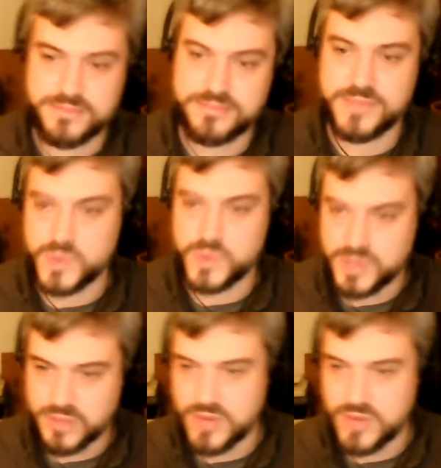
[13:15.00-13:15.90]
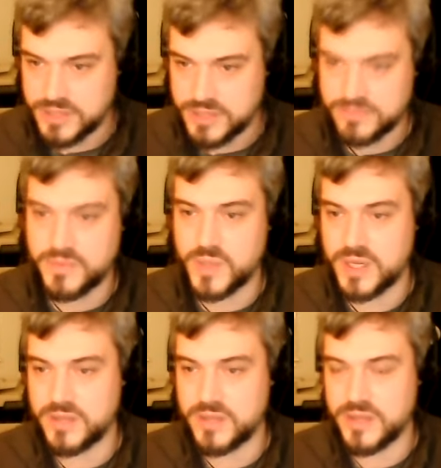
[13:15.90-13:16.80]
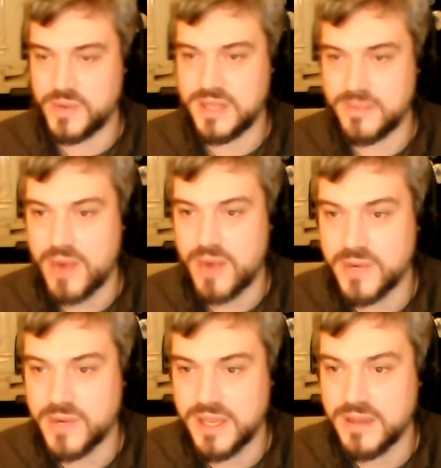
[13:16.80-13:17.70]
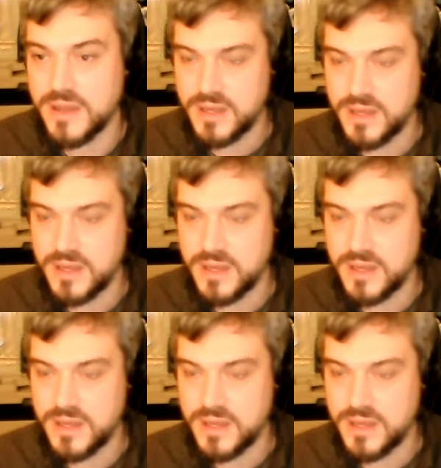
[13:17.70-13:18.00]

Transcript: this was a good run, but we're gonna liquidate the property,